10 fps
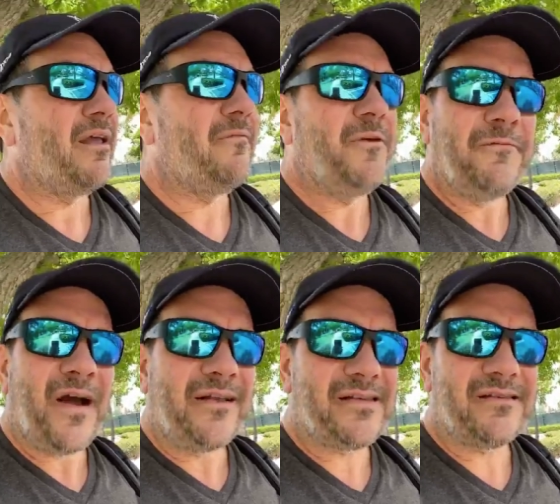If you
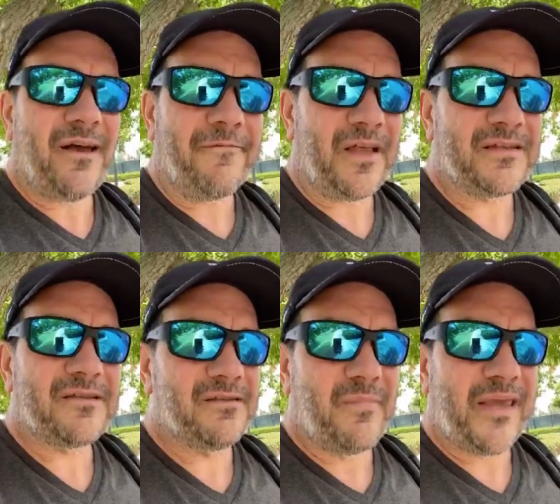find stuff
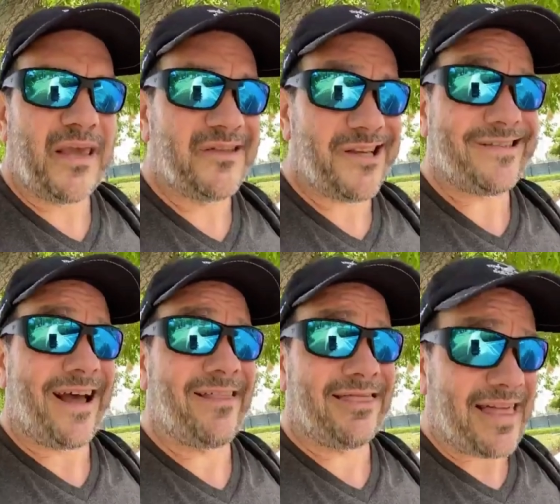that's making just
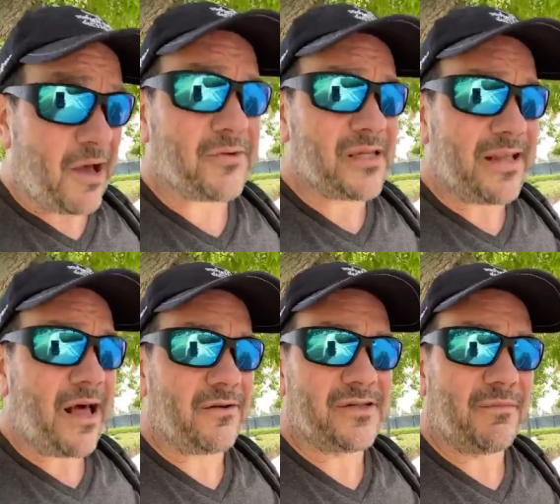
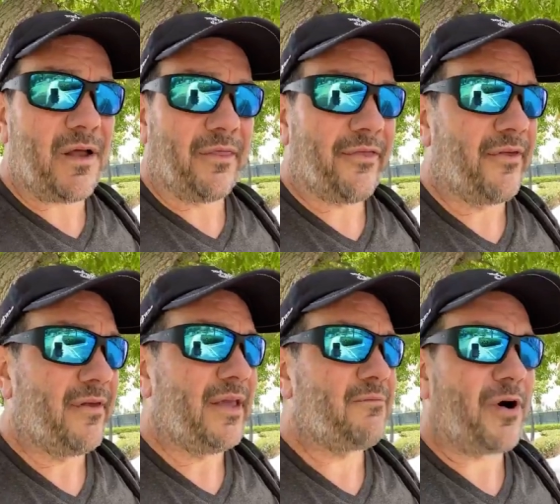$1,000 a month
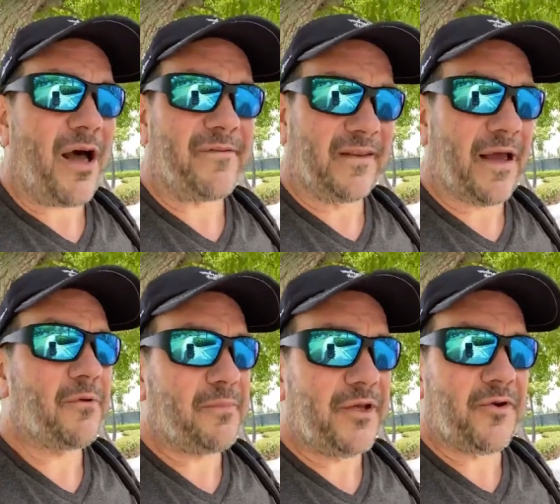in profit, that
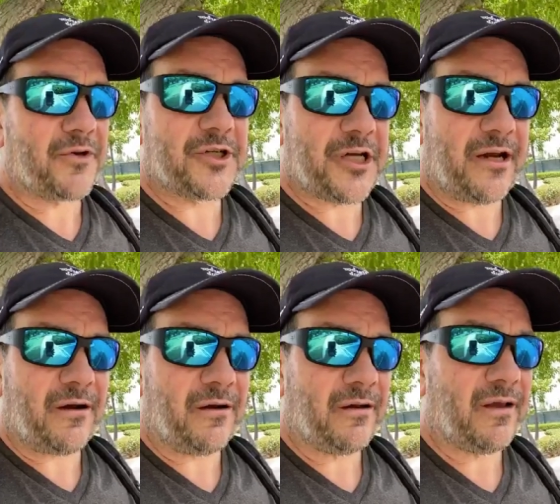would be your
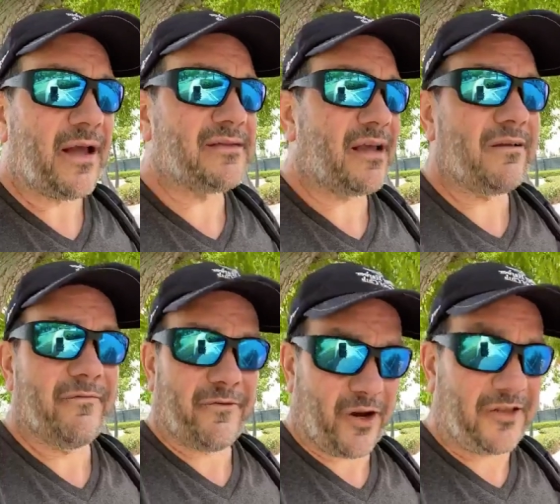share as
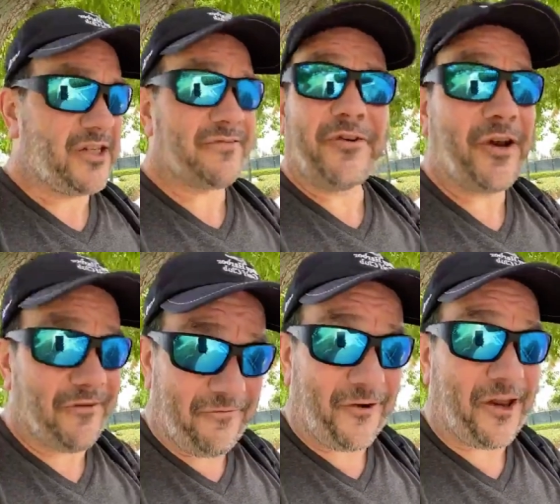
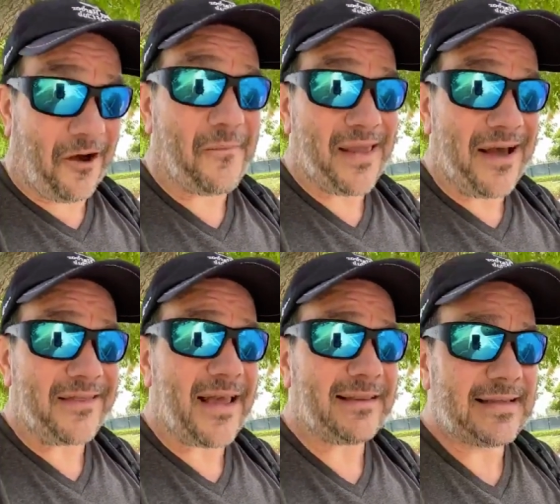for coming
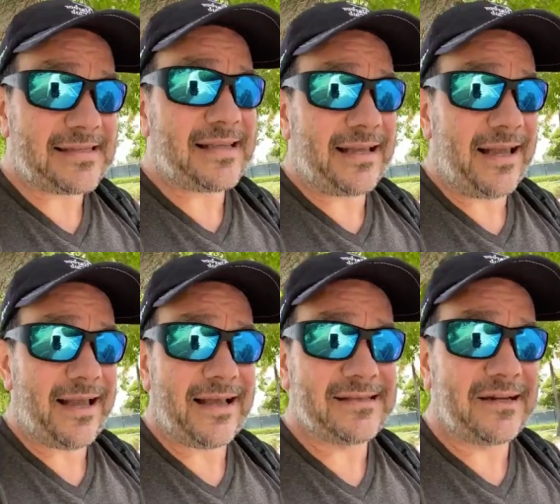on that listing
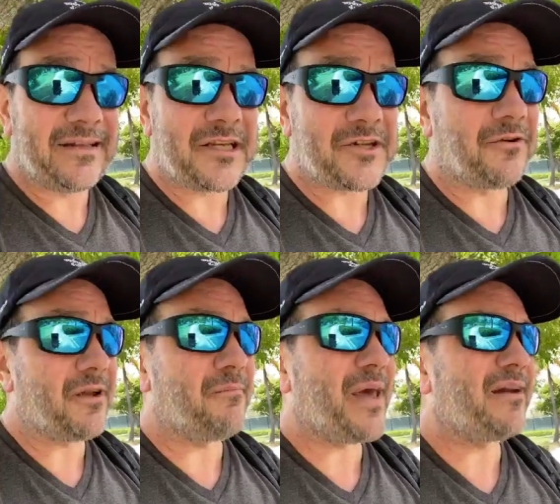as an additional
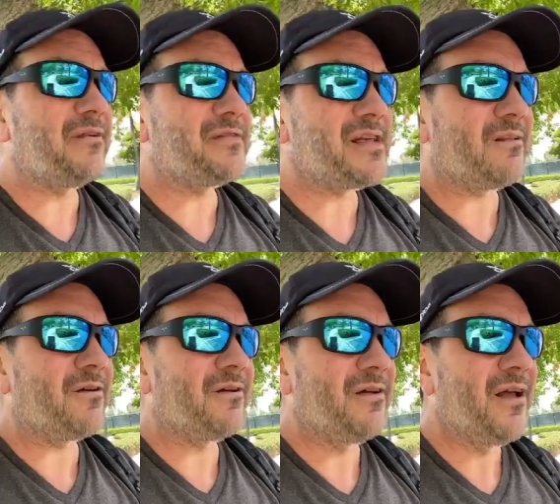competitive
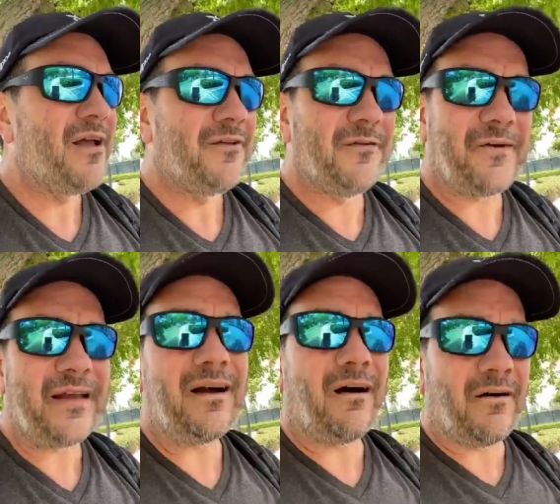seller. You
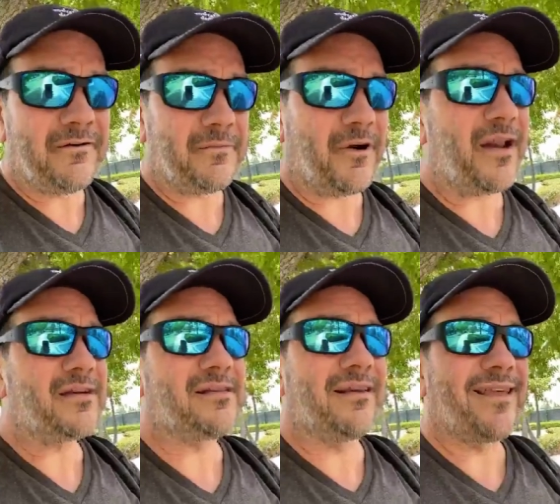find 100
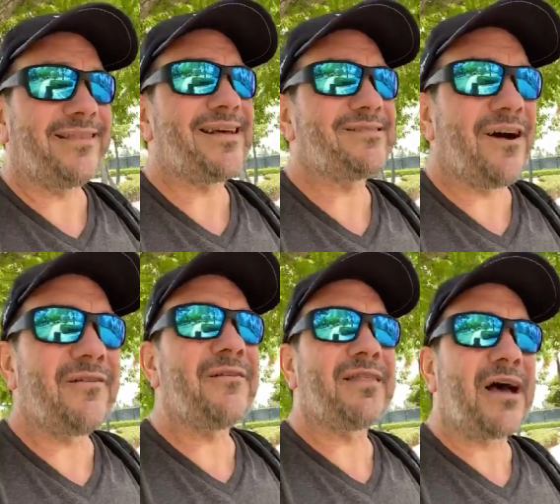products like that, that's
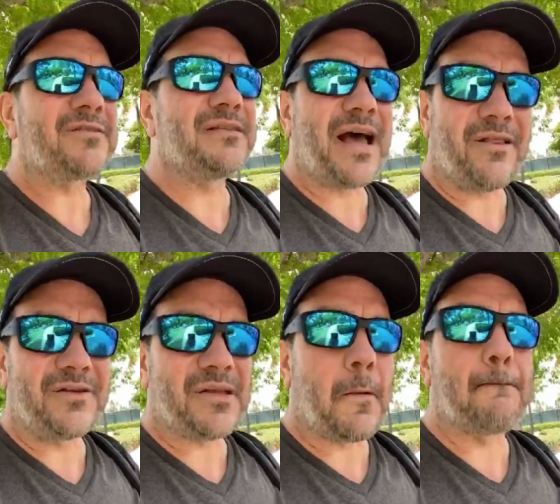
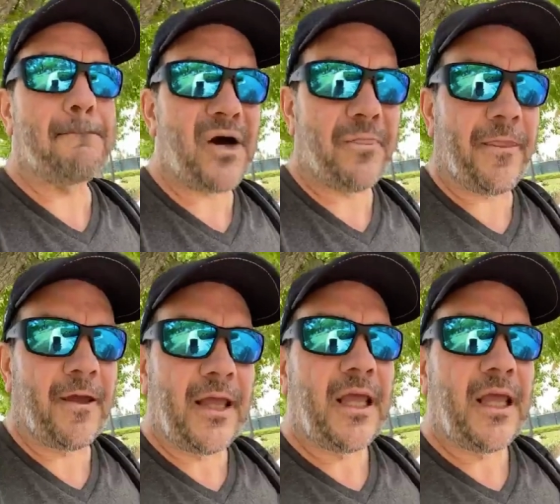$100,000 a month